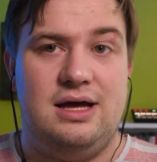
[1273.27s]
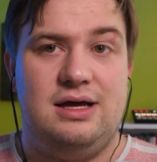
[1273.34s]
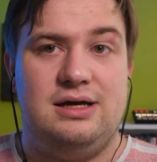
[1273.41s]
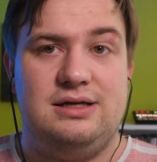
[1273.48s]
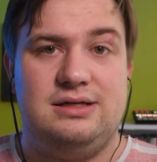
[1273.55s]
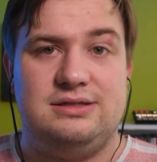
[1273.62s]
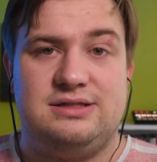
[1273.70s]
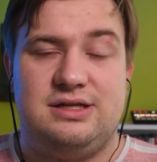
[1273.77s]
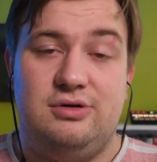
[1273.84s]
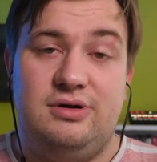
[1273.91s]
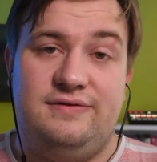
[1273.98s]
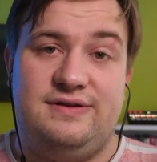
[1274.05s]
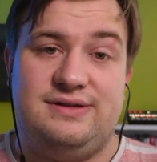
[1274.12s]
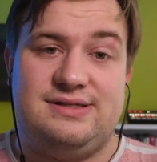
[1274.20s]
So
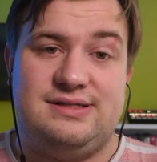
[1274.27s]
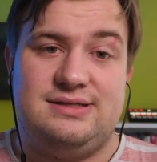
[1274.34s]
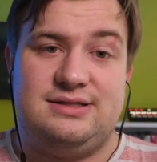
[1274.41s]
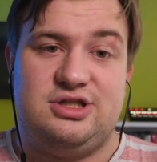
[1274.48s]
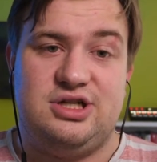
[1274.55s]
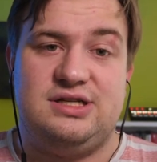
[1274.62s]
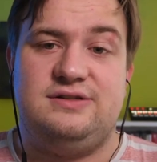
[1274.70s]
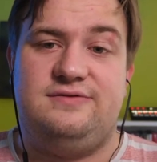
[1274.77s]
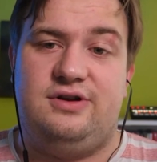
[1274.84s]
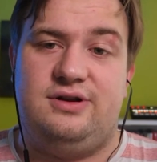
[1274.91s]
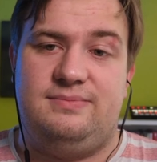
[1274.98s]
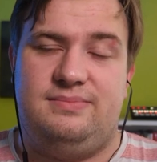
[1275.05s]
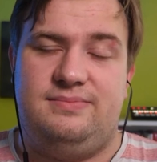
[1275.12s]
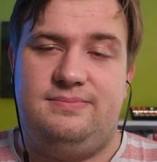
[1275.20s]
if it's just for the
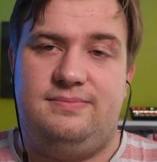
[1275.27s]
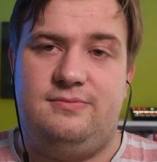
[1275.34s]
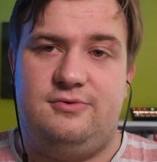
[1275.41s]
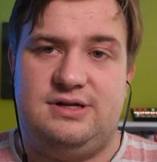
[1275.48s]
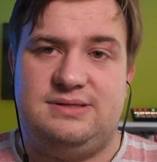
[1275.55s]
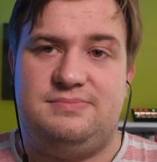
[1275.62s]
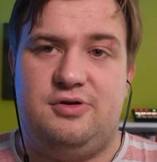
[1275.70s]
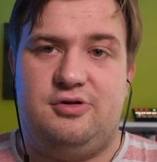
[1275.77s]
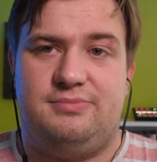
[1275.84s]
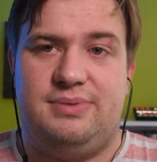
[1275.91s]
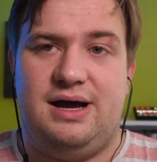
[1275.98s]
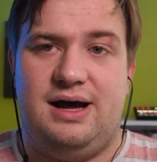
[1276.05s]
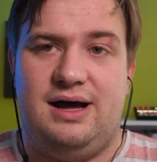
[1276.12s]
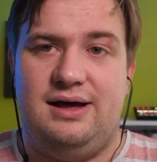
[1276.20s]
Raspberry
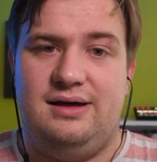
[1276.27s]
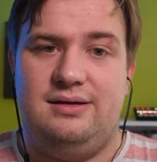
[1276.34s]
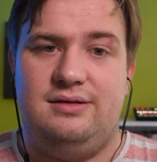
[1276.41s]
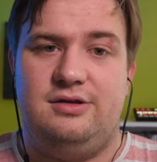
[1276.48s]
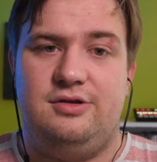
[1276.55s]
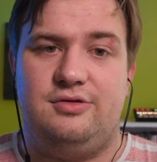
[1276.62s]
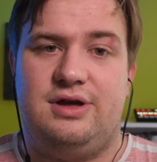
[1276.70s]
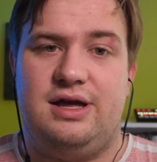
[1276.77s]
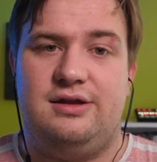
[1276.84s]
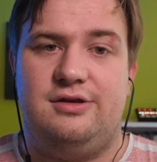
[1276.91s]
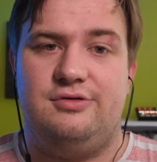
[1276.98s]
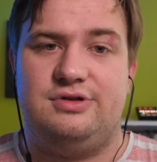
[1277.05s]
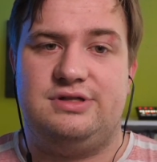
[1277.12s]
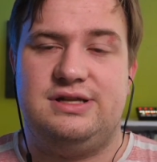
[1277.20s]
Pi, you can
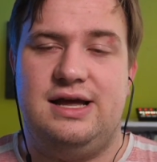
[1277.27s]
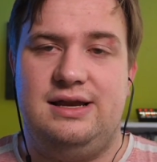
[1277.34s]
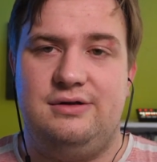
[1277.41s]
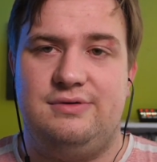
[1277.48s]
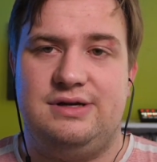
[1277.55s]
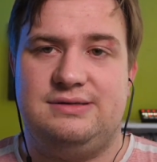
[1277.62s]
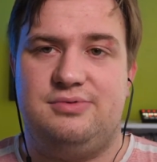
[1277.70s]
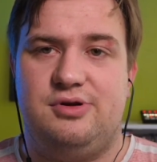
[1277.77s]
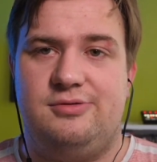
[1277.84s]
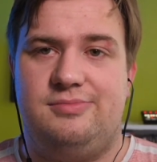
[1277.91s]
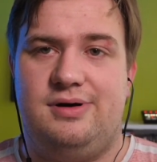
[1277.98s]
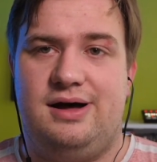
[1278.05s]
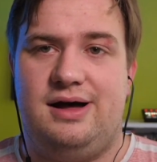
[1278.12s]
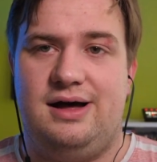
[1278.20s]
use any Raspberry
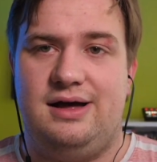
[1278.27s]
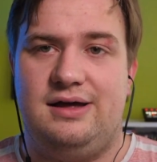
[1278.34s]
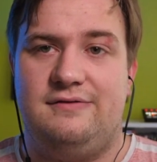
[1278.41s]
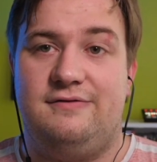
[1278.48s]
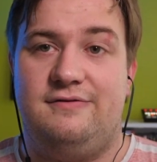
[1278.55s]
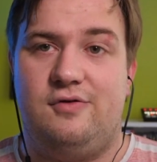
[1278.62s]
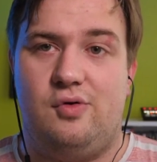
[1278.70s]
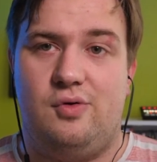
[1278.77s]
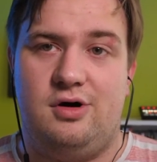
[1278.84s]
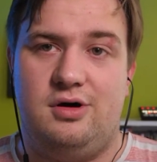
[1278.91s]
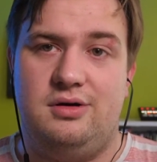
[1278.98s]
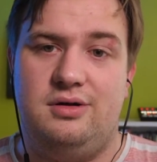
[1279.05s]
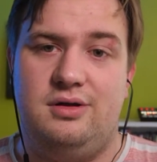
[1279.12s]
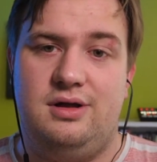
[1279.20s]
Pi 4,
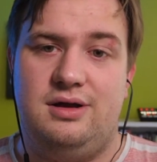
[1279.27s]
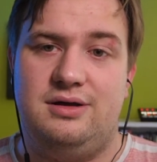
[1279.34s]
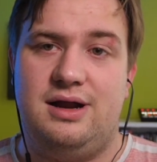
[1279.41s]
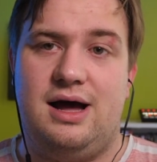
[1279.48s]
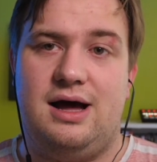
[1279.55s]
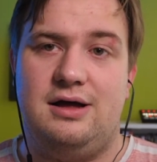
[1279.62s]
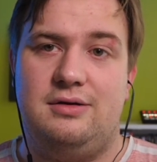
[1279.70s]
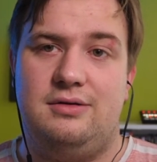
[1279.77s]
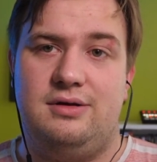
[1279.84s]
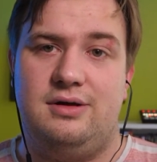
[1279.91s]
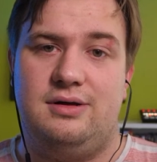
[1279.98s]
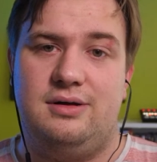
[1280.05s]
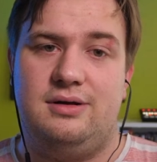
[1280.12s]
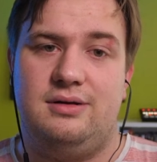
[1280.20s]
and I
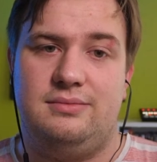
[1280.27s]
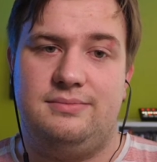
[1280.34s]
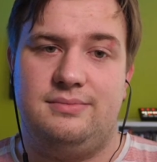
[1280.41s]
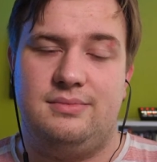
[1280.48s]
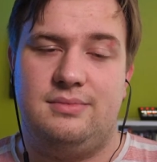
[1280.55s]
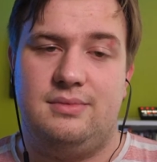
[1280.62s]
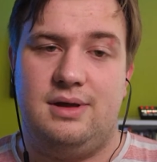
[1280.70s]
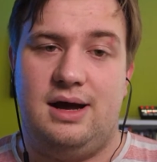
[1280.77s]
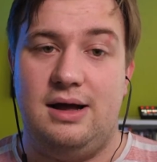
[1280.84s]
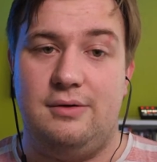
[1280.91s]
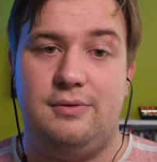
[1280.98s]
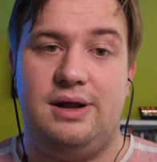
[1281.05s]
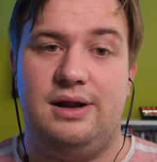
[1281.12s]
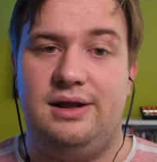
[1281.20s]

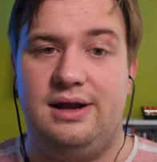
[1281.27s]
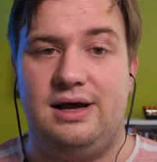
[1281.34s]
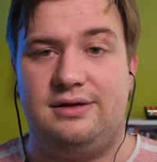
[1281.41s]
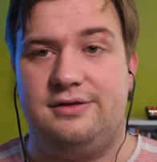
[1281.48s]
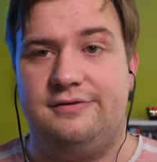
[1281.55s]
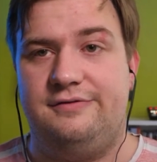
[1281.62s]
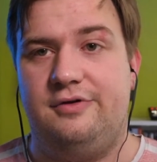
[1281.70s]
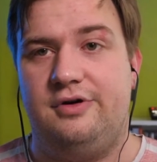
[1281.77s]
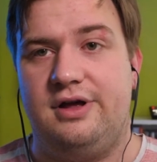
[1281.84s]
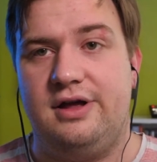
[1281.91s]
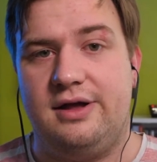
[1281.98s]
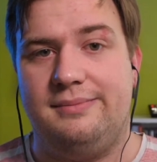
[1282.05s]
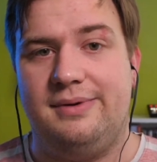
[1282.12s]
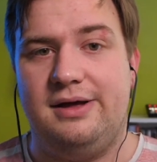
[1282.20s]
really like the
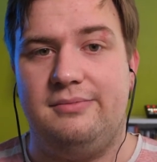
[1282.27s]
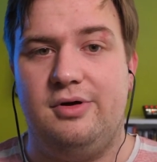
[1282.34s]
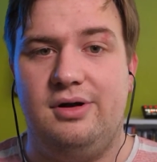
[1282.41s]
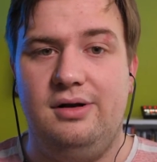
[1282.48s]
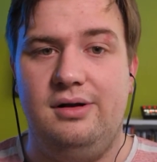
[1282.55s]
4GB model,